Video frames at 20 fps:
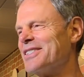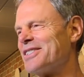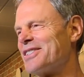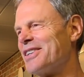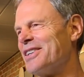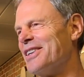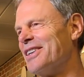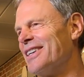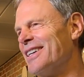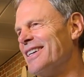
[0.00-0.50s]

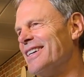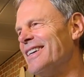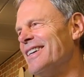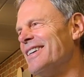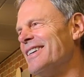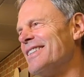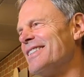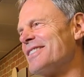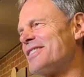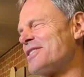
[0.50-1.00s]
so
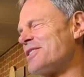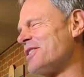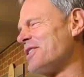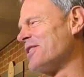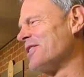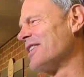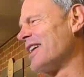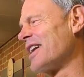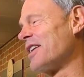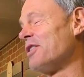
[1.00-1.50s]

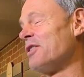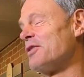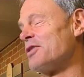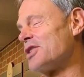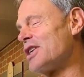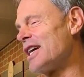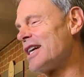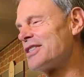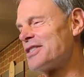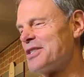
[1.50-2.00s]
I don't know if
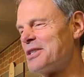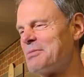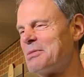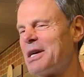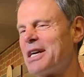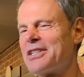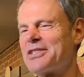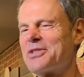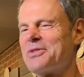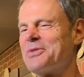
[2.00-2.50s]
she has a
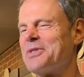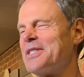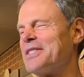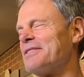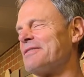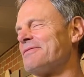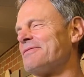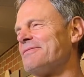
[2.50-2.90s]
Nebraska one.